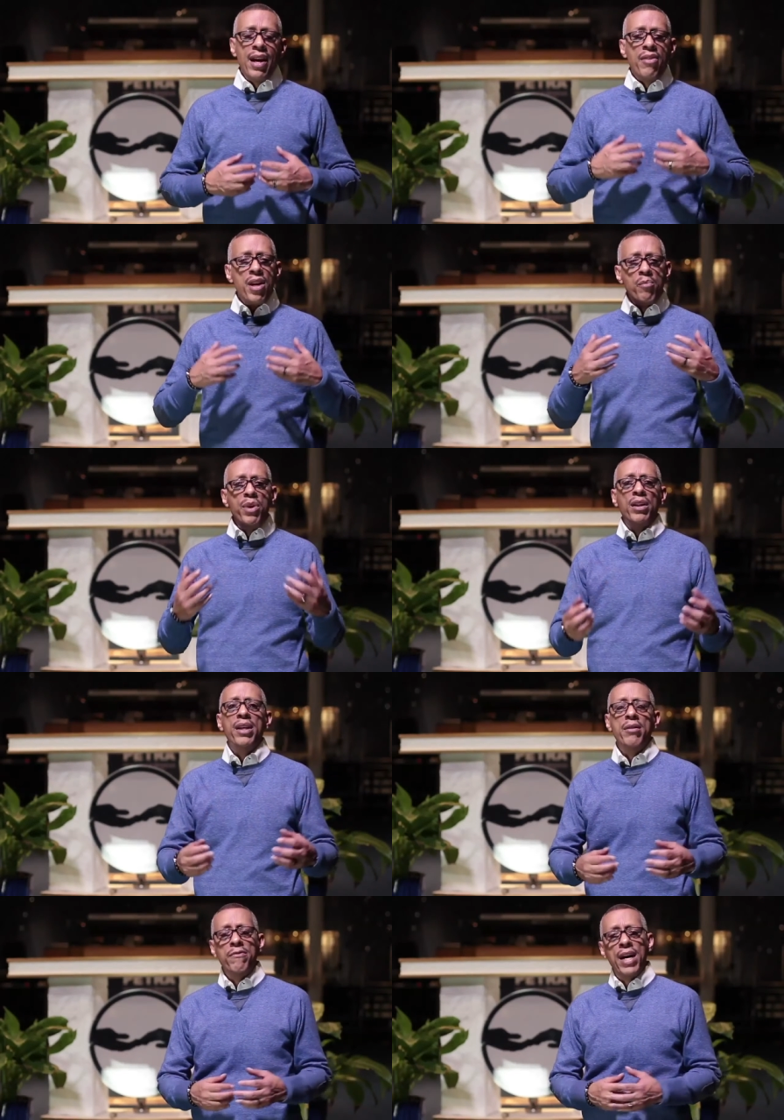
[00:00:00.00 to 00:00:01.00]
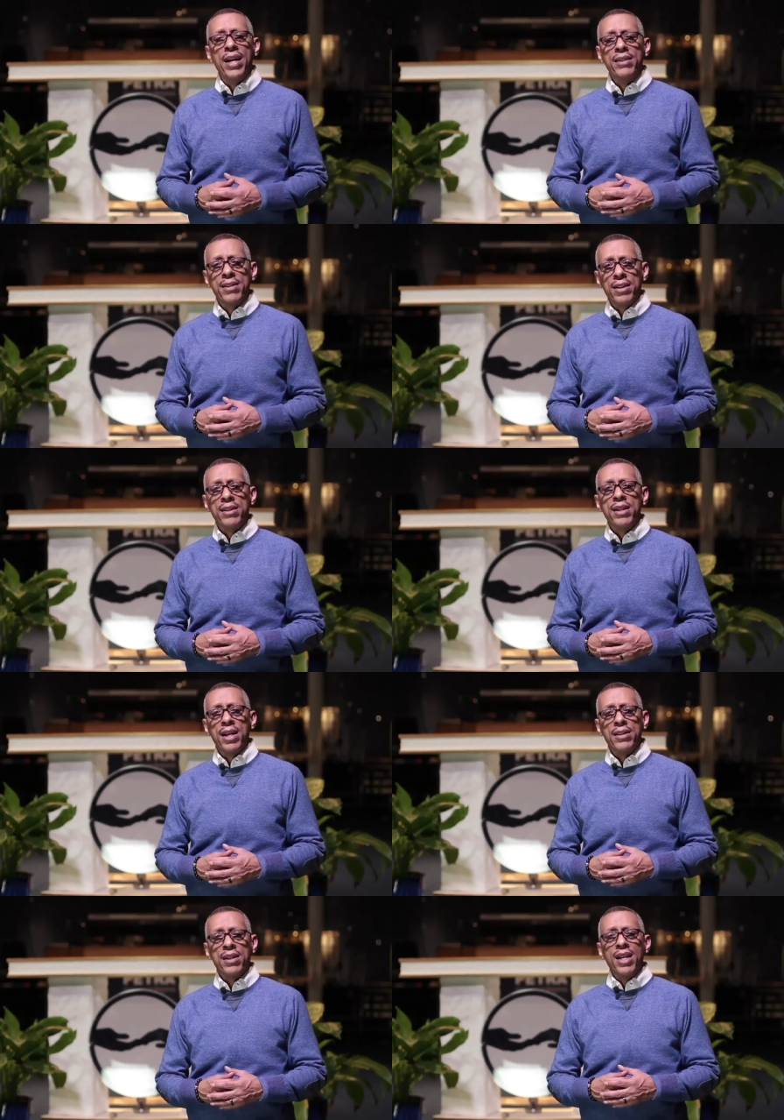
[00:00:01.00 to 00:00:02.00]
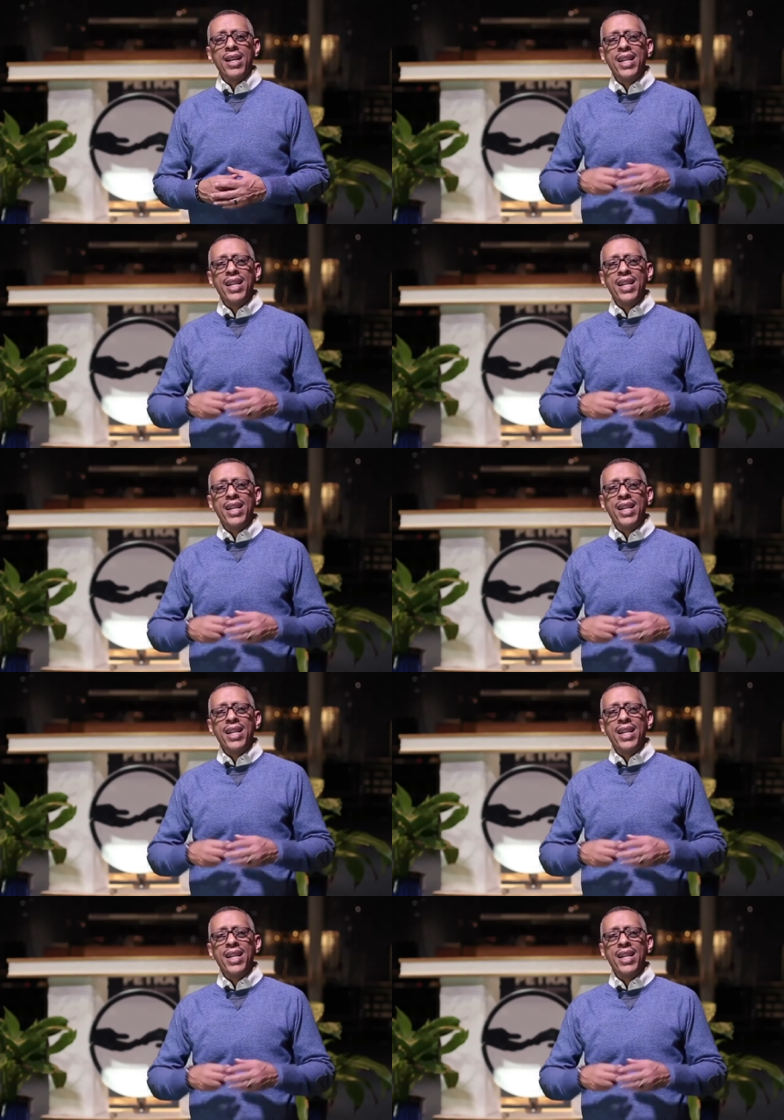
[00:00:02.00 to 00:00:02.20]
and the ability to find success.